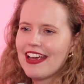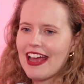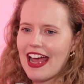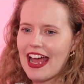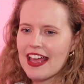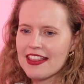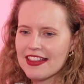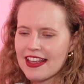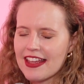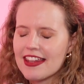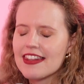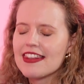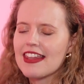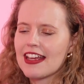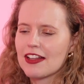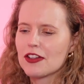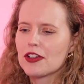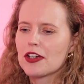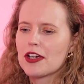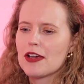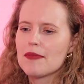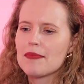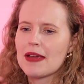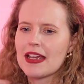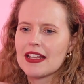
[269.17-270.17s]
and then they
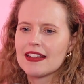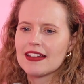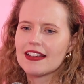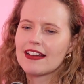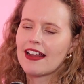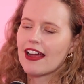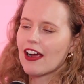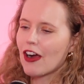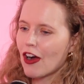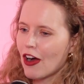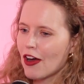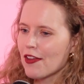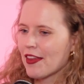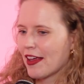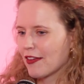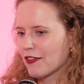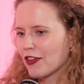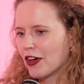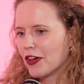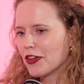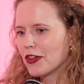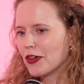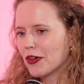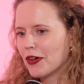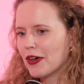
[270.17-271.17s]
look at me and they're like, oh, they've
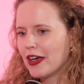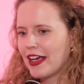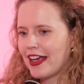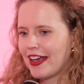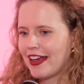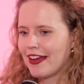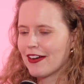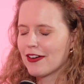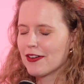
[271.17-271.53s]
got your hair.